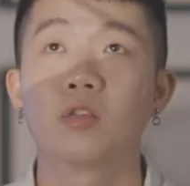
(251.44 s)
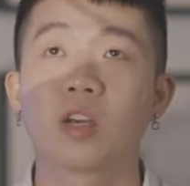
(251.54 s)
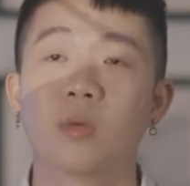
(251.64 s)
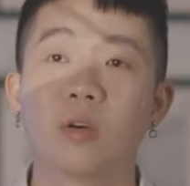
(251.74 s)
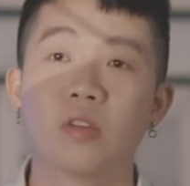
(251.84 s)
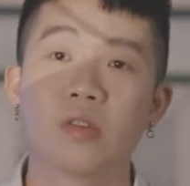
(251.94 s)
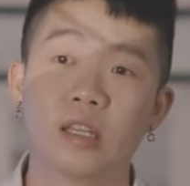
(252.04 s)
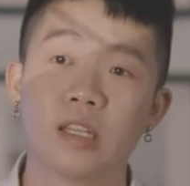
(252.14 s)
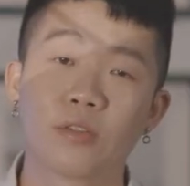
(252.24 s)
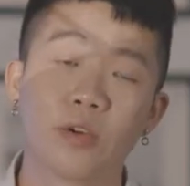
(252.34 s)
do I come up
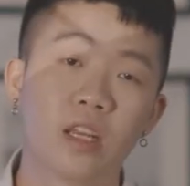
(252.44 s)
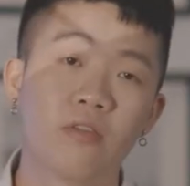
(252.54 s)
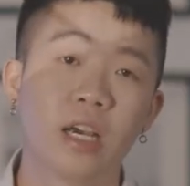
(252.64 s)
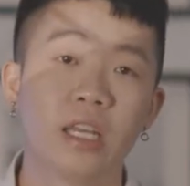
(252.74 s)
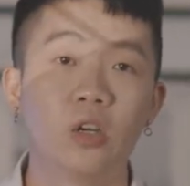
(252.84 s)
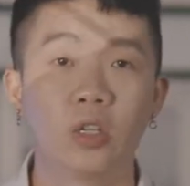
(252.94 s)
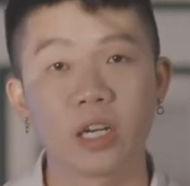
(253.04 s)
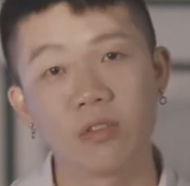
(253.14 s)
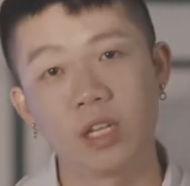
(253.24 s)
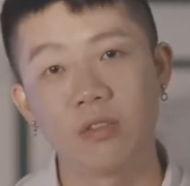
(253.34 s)
with this creative idea or
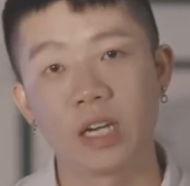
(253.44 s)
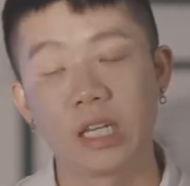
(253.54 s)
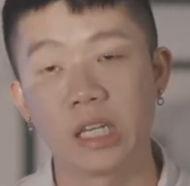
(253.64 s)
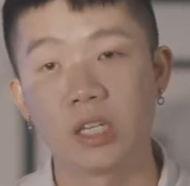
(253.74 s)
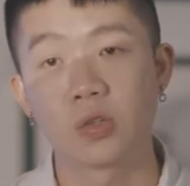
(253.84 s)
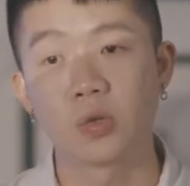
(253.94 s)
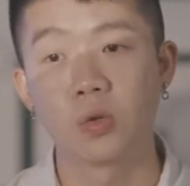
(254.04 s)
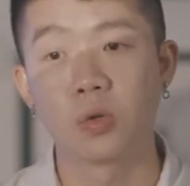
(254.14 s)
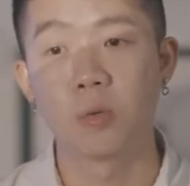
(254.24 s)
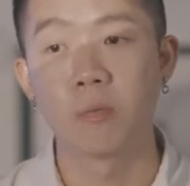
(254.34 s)
that creative idea. So